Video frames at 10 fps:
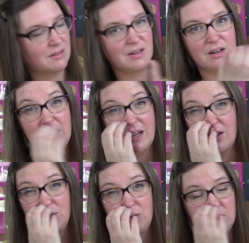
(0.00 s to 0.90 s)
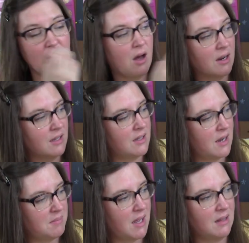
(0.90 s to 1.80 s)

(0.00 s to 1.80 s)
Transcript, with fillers: on like a google doc and then i make